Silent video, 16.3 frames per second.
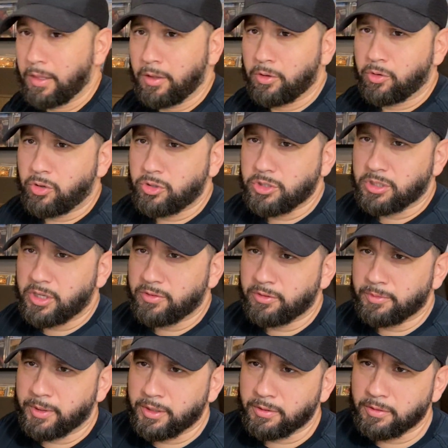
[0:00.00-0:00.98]
Gorgeous cover,
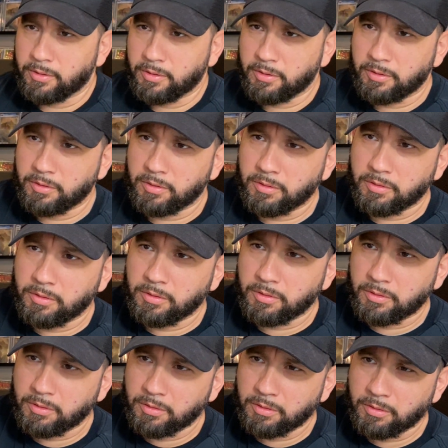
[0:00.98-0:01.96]
man.
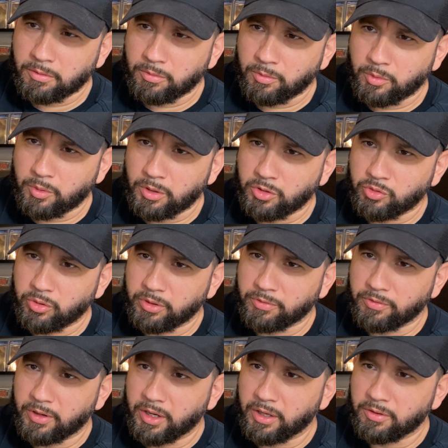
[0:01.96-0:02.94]
1 in
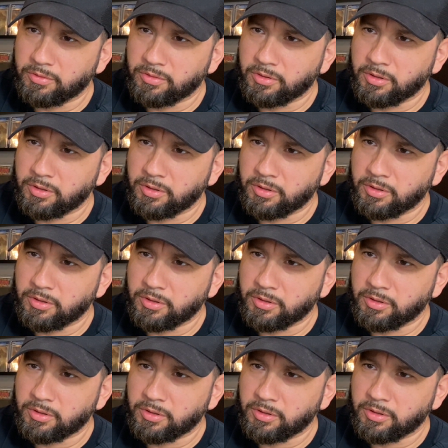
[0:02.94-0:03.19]
25.